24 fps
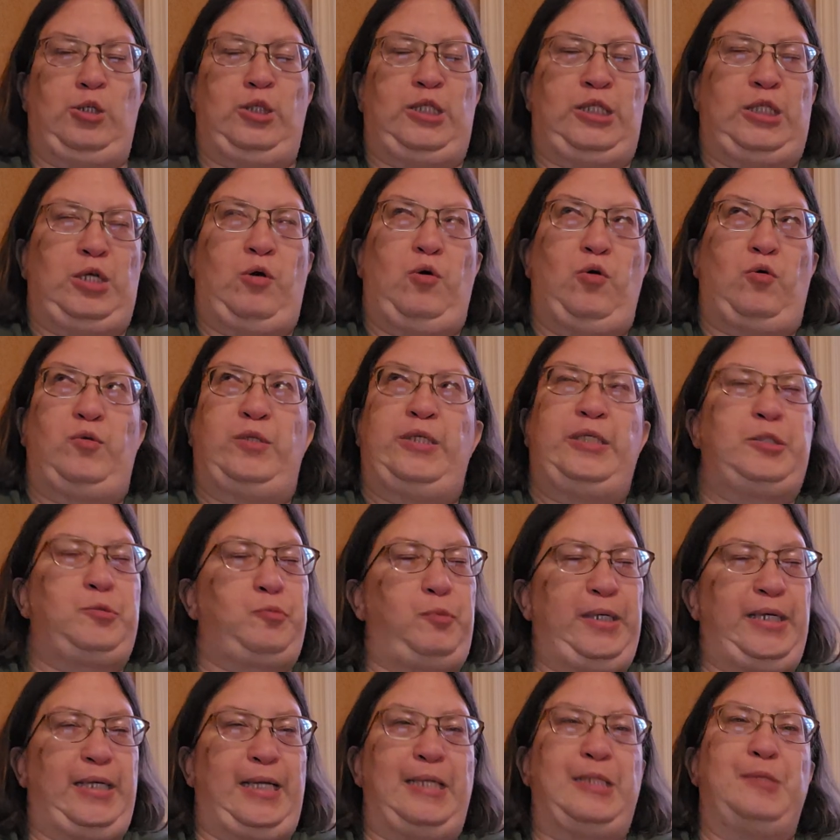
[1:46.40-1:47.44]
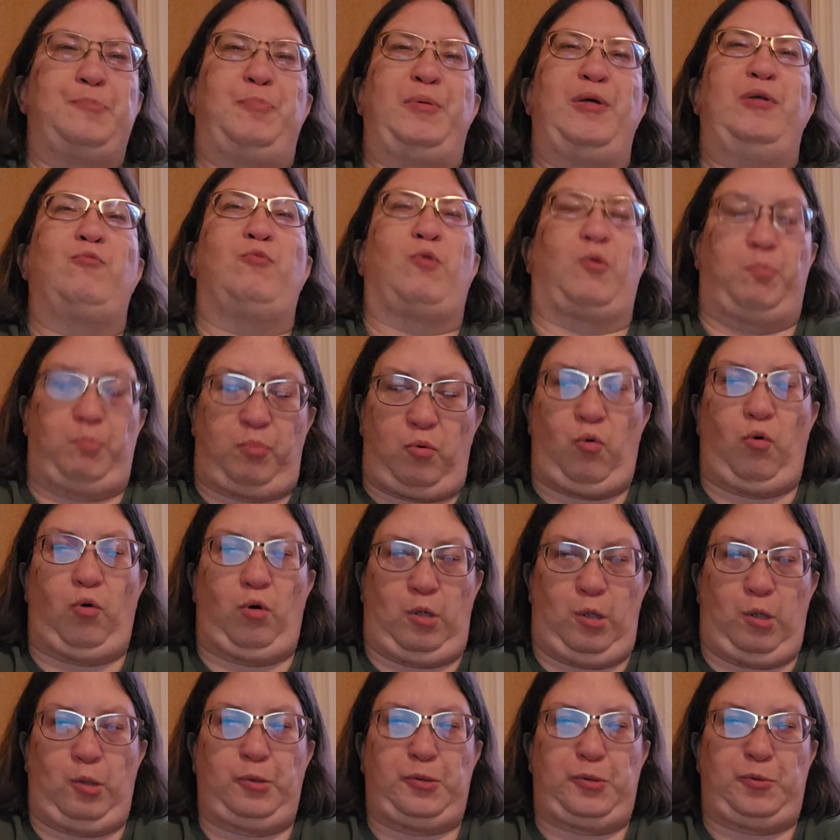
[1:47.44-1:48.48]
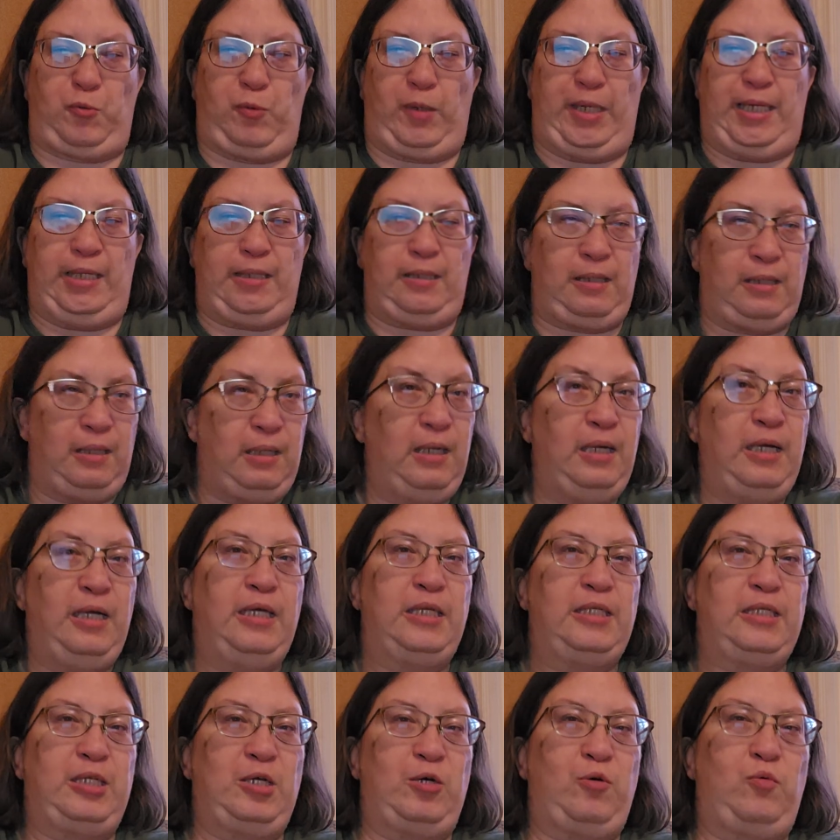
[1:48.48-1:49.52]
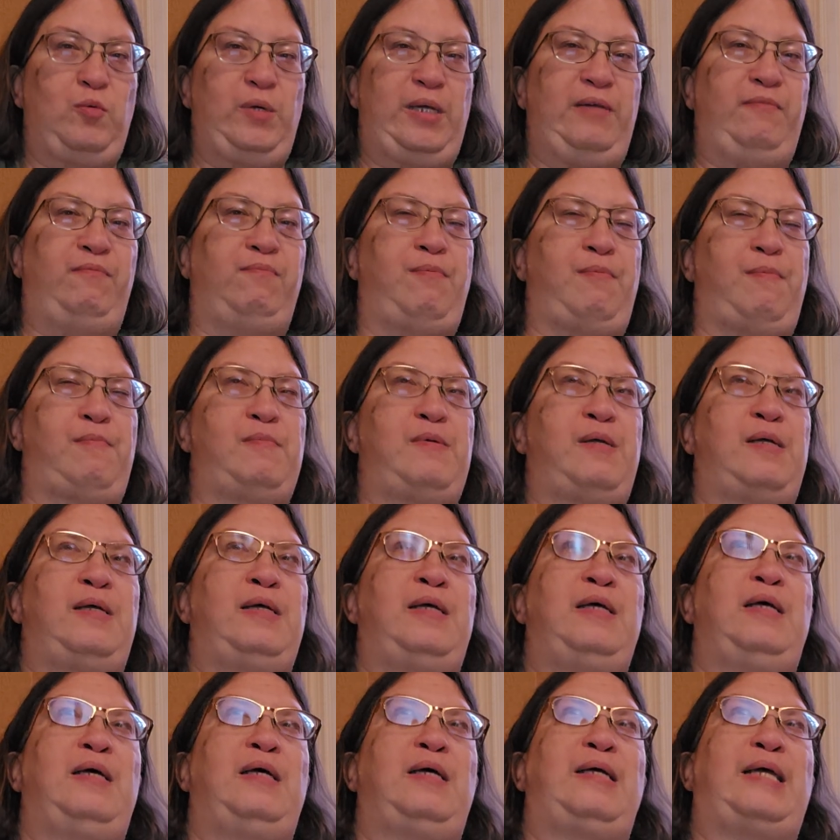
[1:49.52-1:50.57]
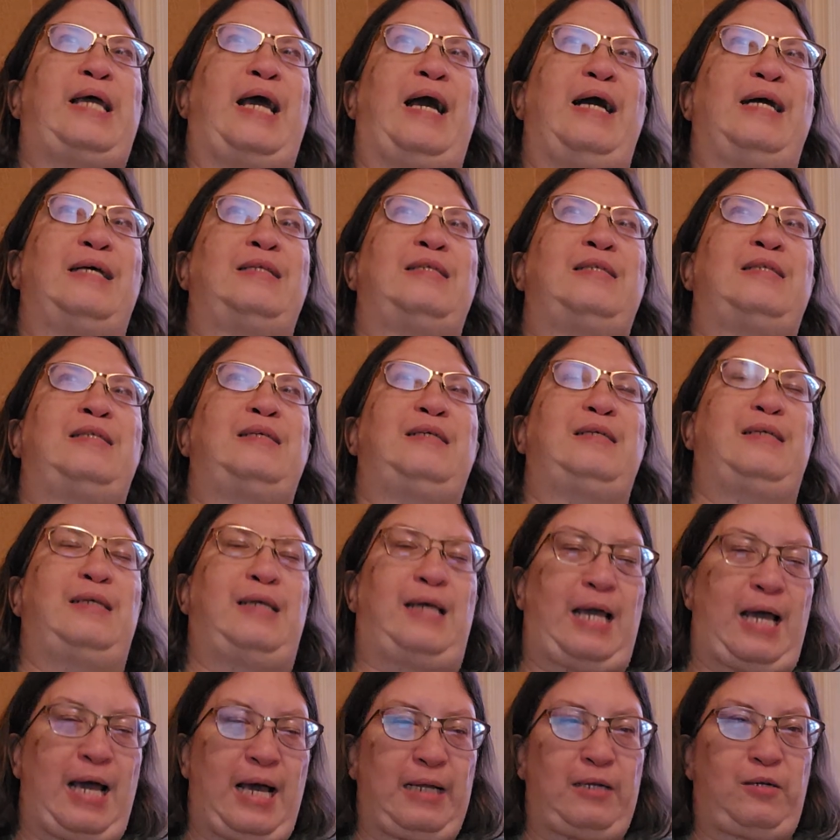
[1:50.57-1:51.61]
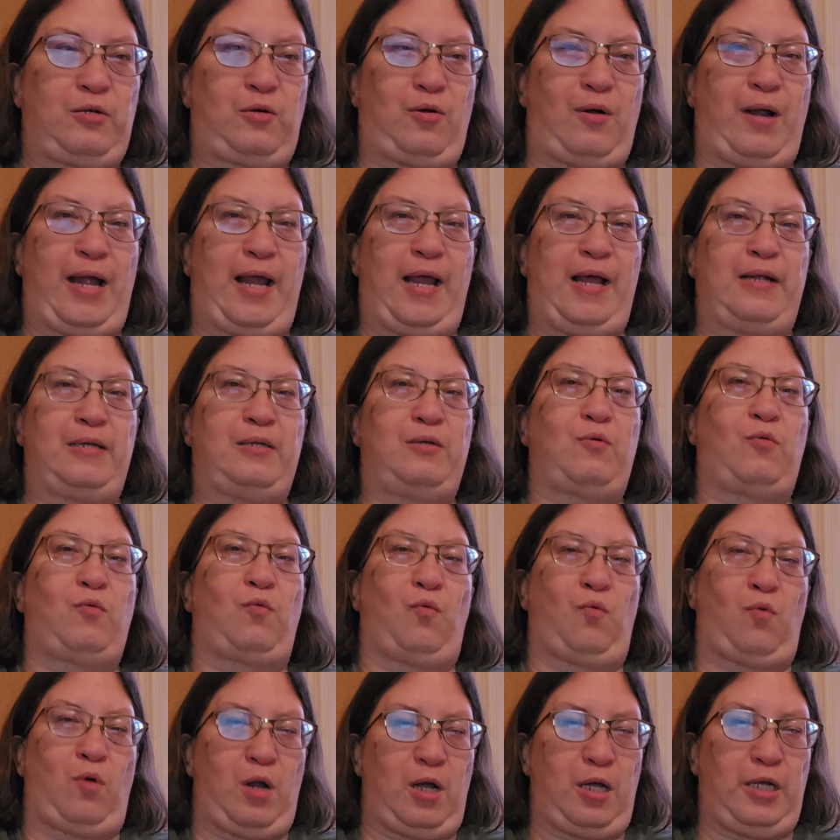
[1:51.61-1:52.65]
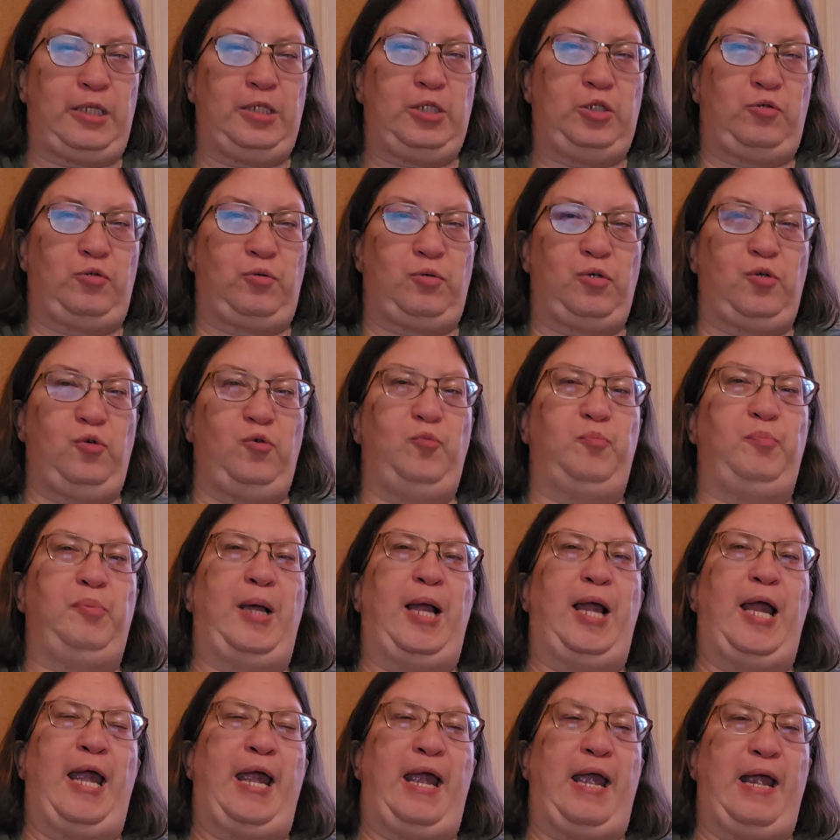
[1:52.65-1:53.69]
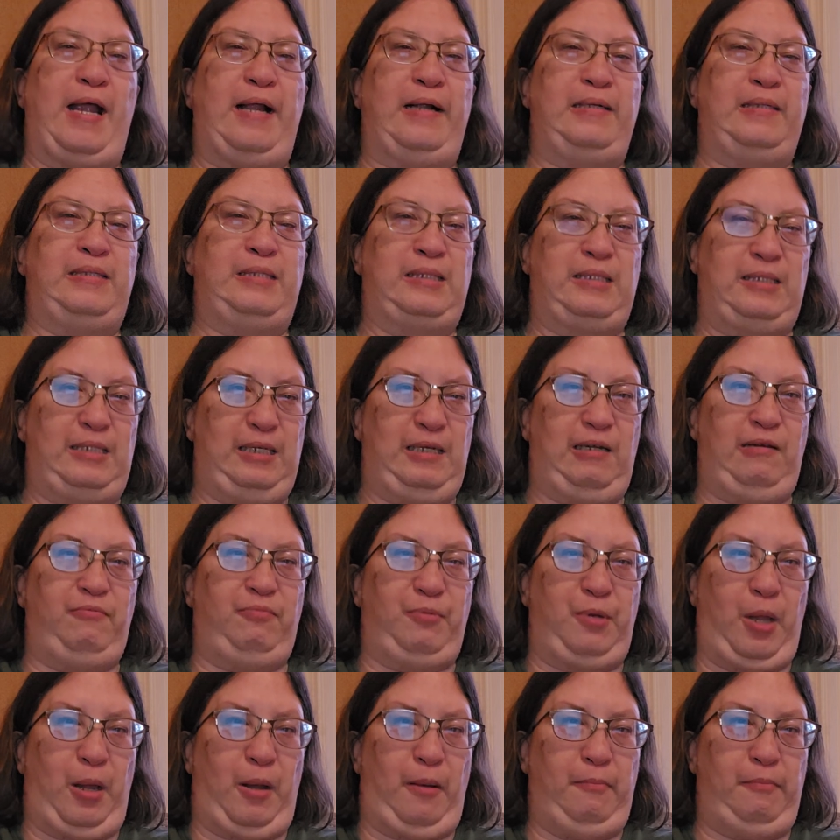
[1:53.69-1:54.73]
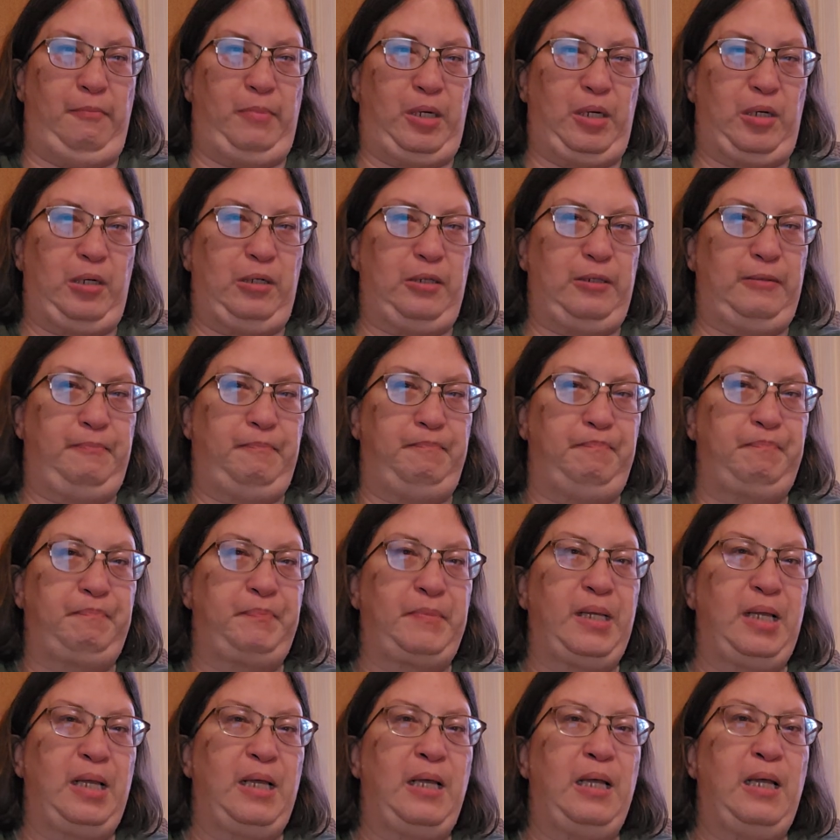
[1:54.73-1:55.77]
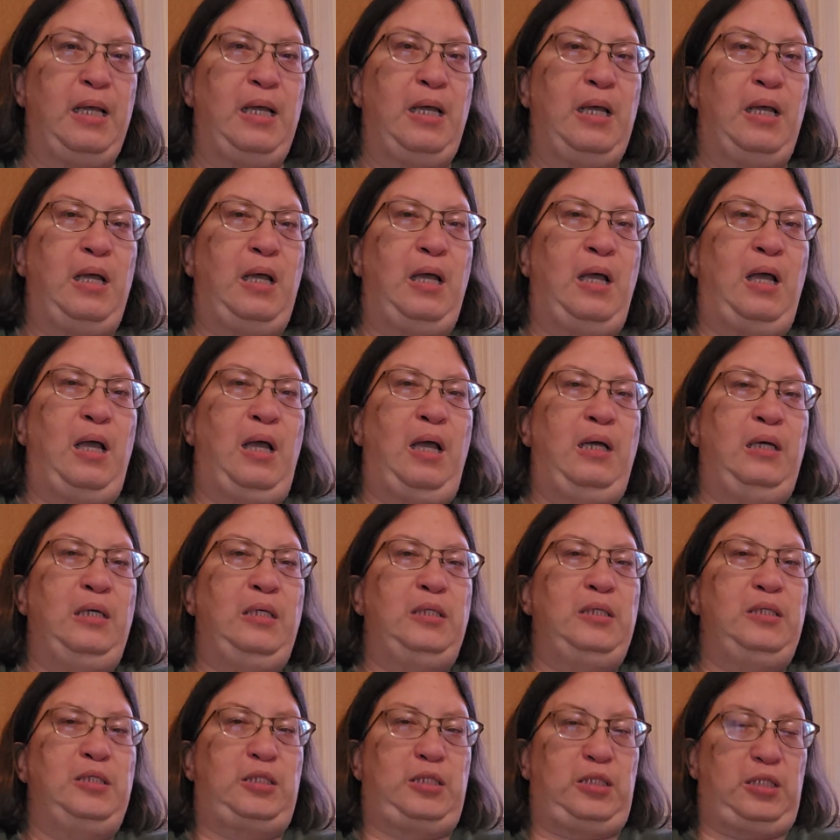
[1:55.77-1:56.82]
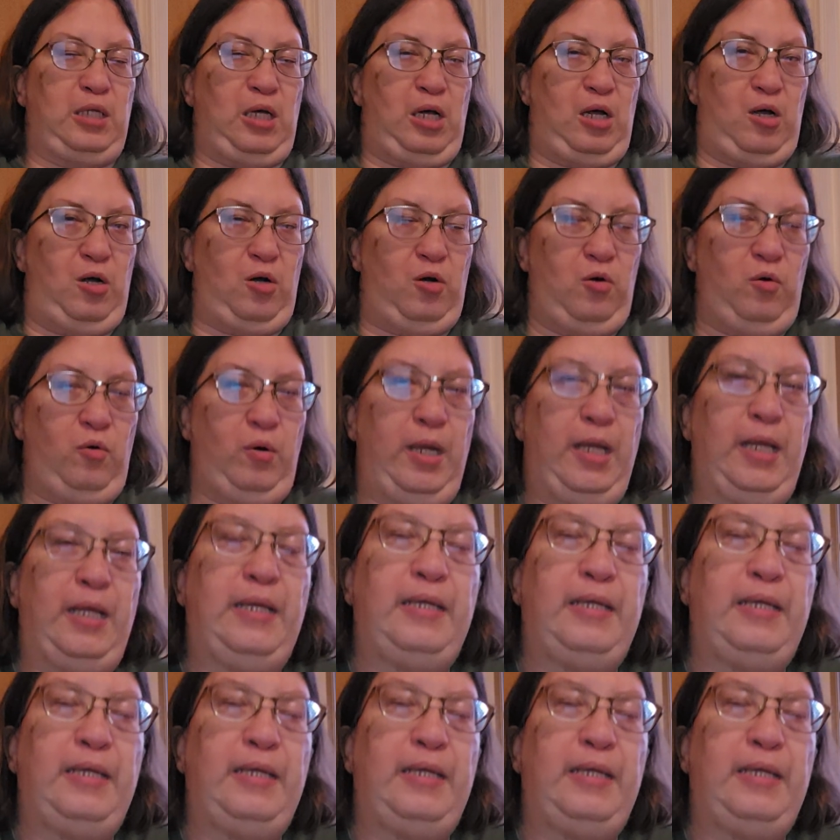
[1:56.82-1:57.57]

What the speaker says: so this week has been Reporters Week. So, we've cast Cat Grant, Ron Troop, and Steve Lombard. So,